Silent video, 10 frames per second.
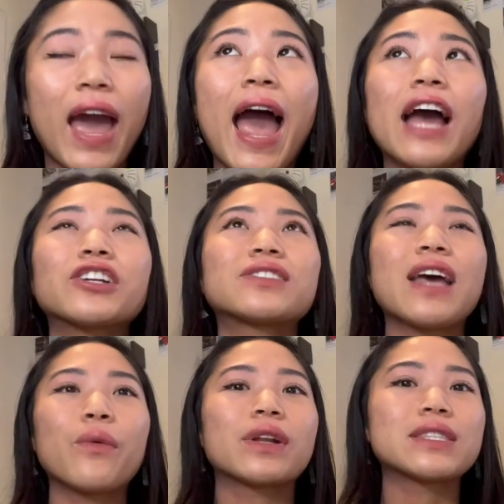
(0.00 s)
I
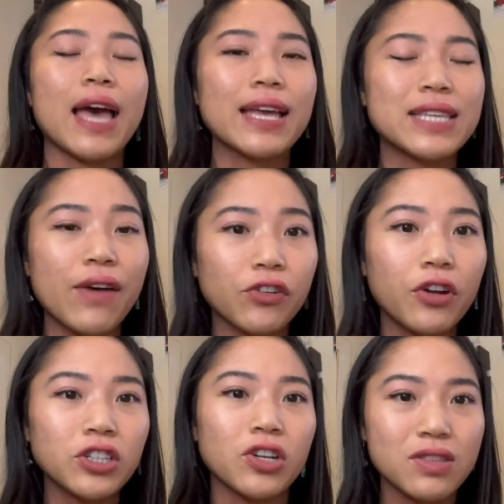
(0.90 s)
understand what it's like to have a
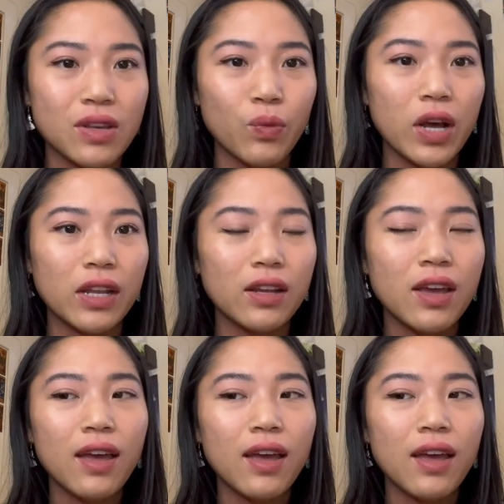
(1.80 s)
crush on someone